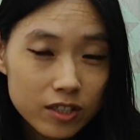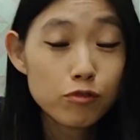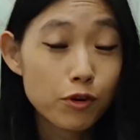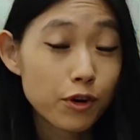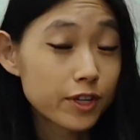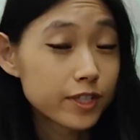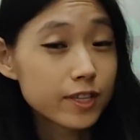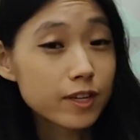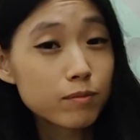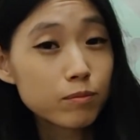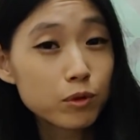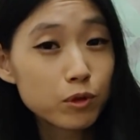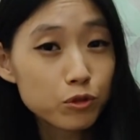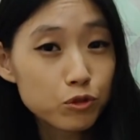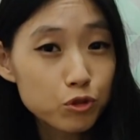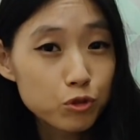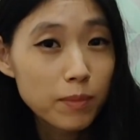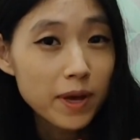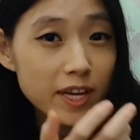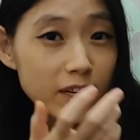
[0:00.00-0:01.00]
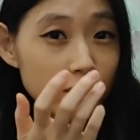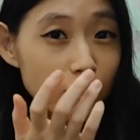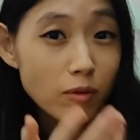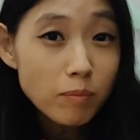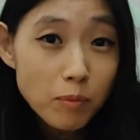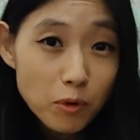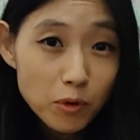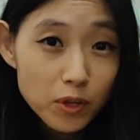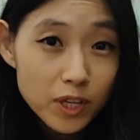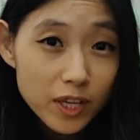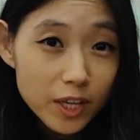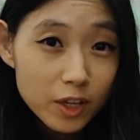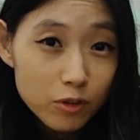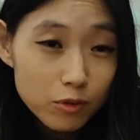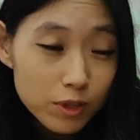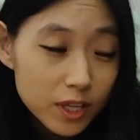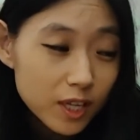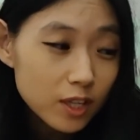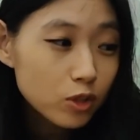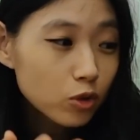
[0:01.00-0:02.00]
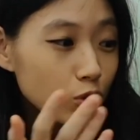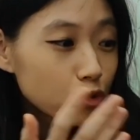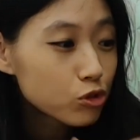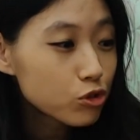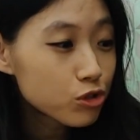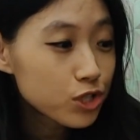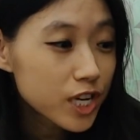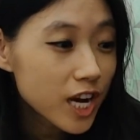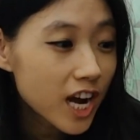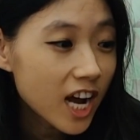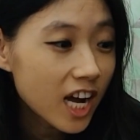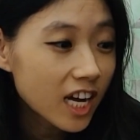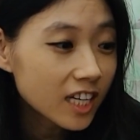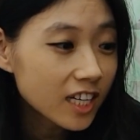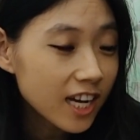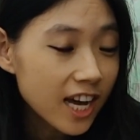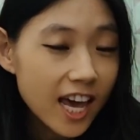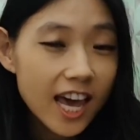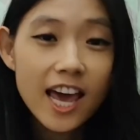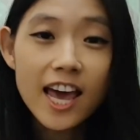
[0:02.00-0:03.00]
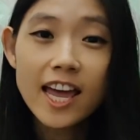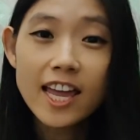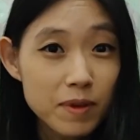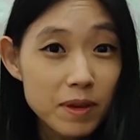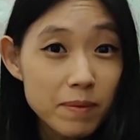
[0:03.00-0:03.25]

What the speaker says: For example, to make tteokbokki, you need gochujang, and